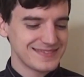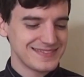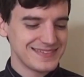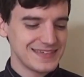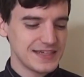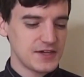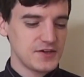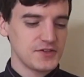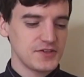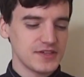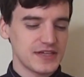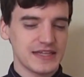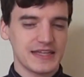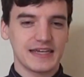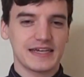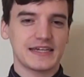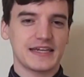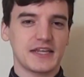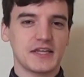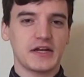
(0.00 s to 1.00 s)
you know, you get
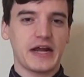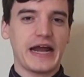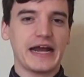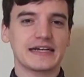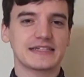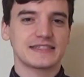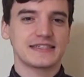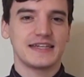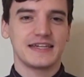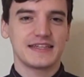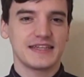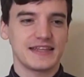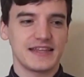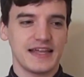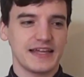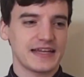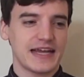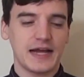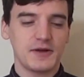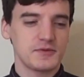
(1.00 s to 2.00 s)
like another accident and then
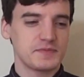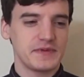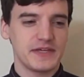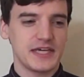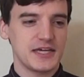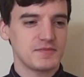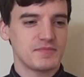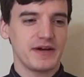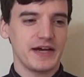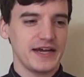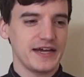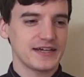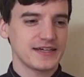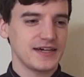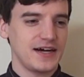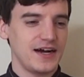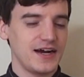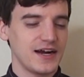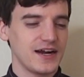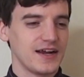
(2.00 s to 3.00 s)
that guy would be hit by a
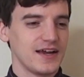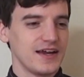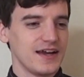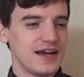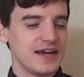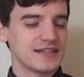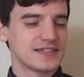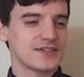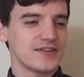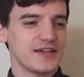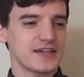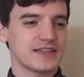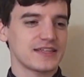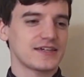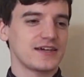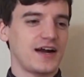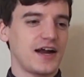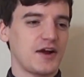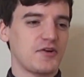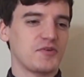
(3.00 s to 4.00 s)
car. And so like the
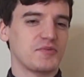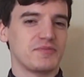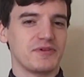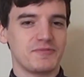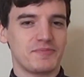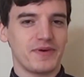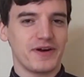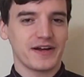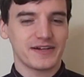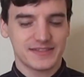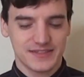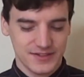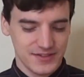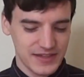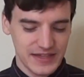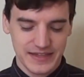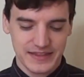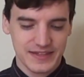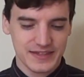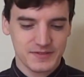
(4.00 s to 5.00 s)
car would be parked, so
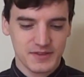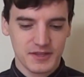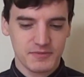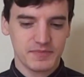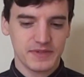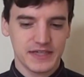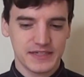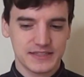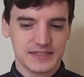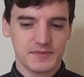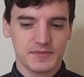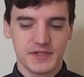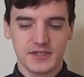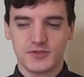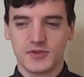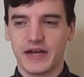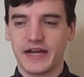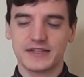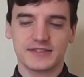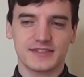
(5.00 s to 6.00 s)
I think that because somebody
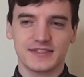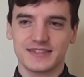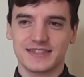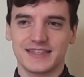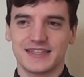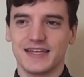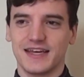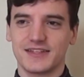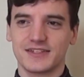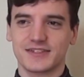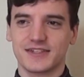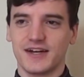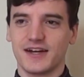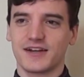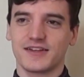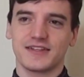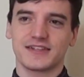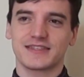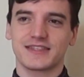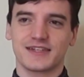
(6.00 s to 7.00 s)
crashed into the other
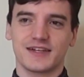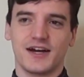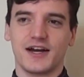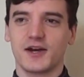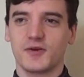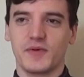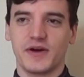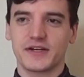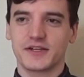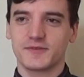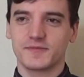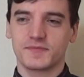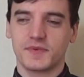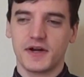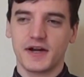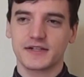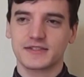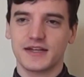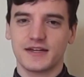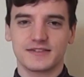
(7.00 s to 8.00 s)
car, like the car wound up
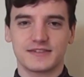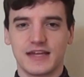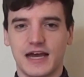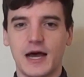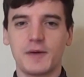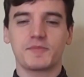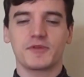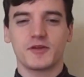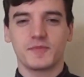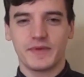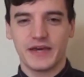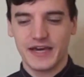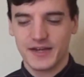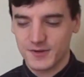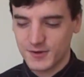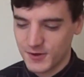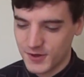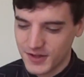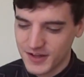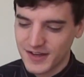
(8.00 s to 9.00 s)
parked on top of the
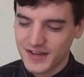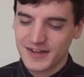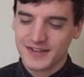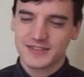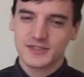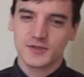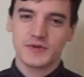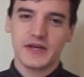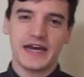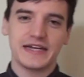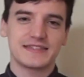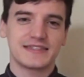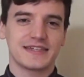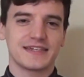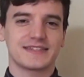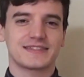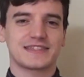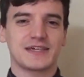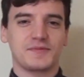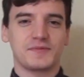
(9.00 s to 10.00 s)
manhole. So we had to
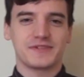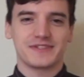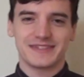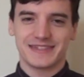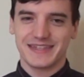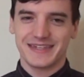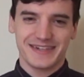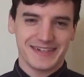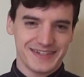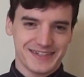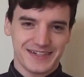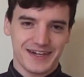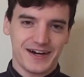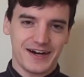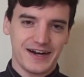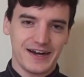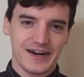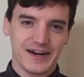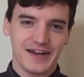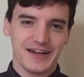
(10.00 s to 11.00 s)
get someone to get in the
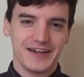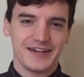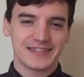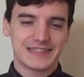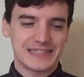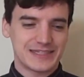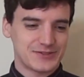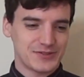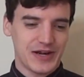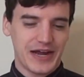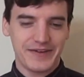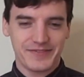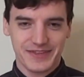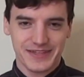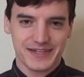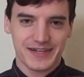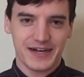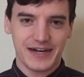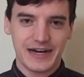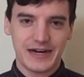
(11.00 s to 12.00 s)
car, to drive
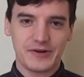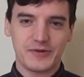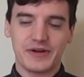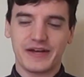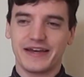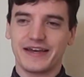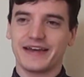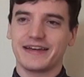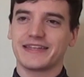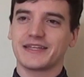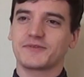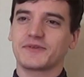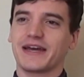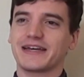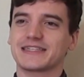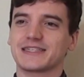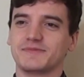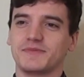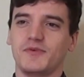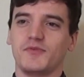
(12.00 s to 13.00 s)
the car away, and then we
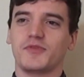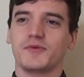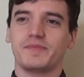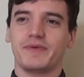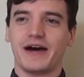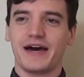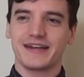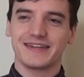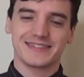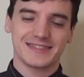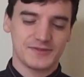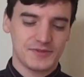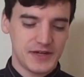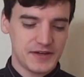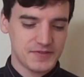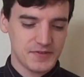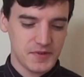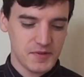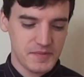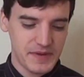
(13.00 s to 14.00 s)
had to move the bodies
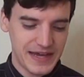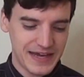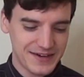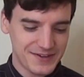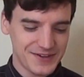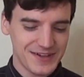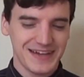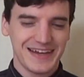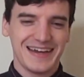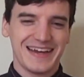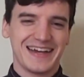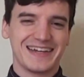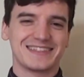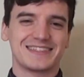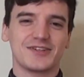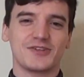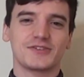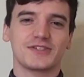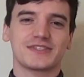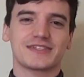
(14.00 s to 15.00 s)
away from the manhole. And
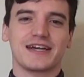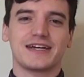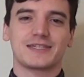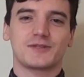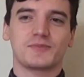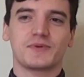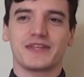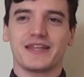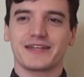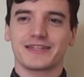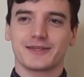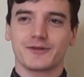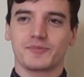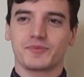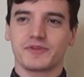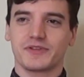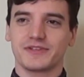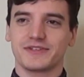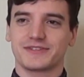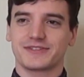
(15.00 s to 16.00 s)
so it just got to be like the
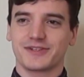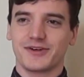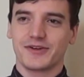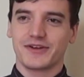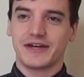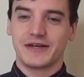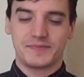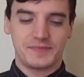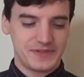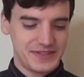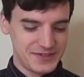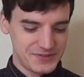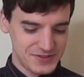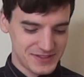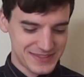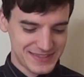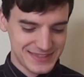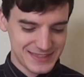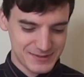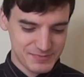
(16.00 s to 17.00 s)
police showed up and there
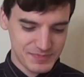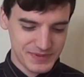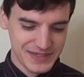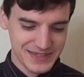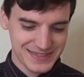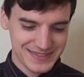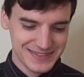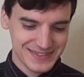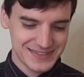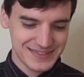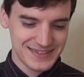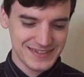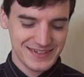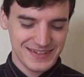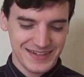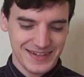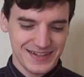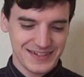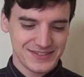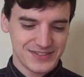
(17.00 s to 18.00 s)
was this big, just
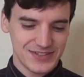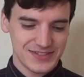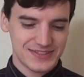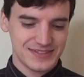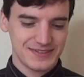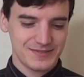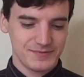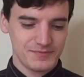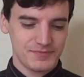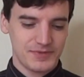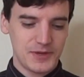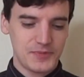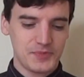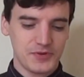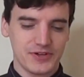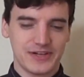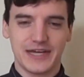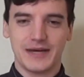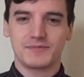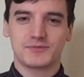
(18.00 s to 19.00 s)

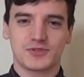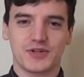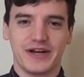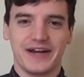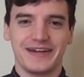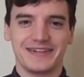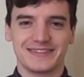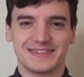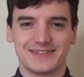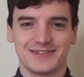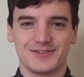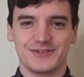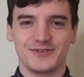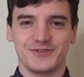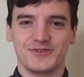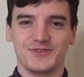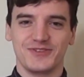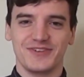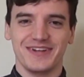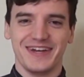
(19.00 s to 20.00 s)
people kept trying
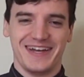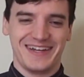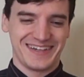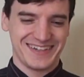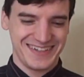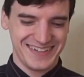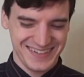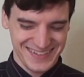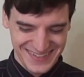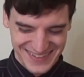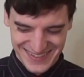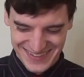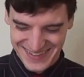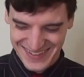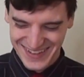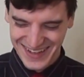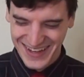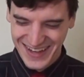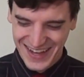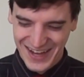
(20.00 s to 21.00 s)
to
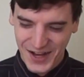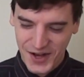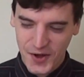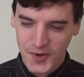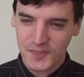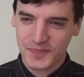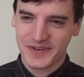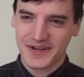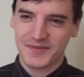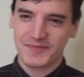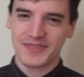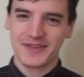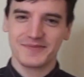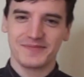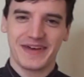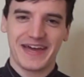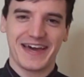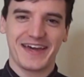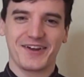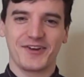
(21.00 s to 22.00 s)
open up the
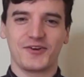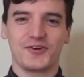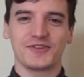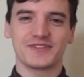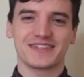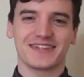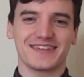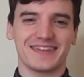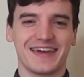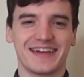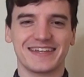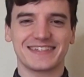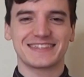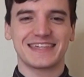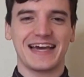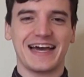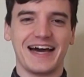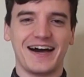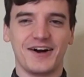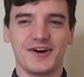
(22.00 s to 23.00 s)
manhole to let us
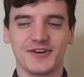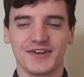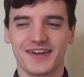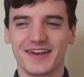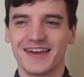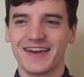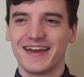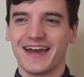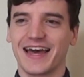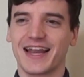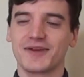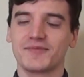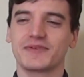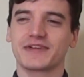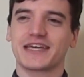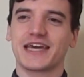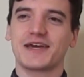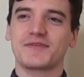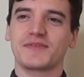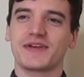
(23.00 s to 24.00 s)
out. And it
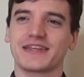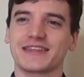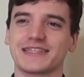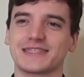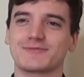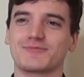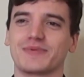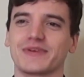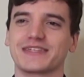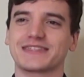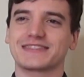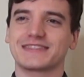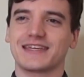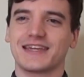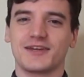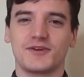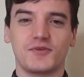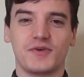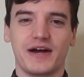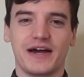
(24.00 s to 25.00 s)
became like this big
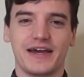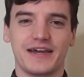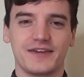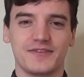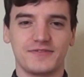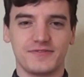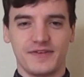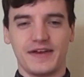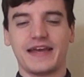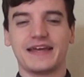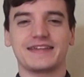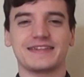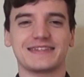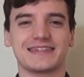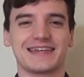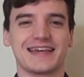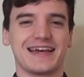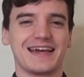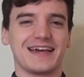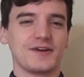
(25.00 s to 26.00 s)
citywide event
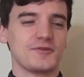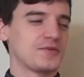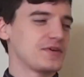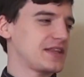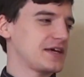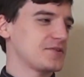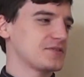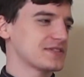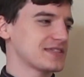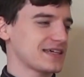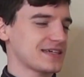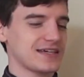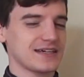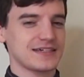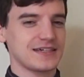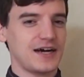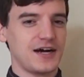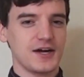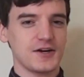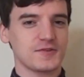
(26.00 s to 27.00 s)
where there was like a
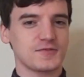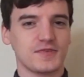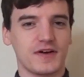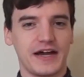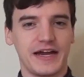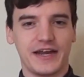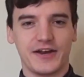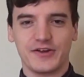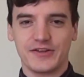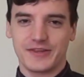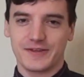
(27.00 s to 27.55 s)
car fire